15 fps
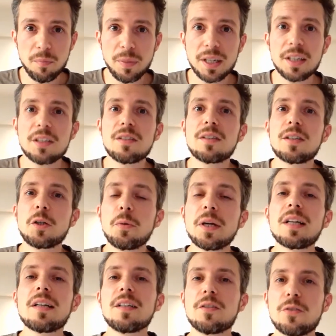but I
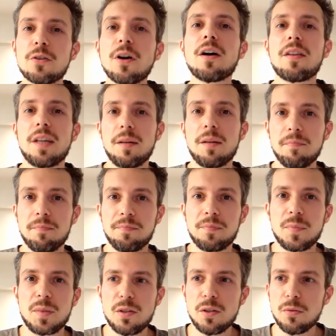quickly draw them.
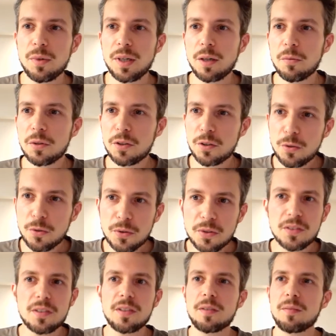So when I would
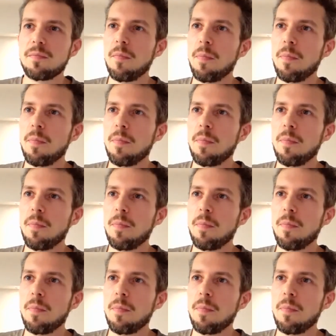use,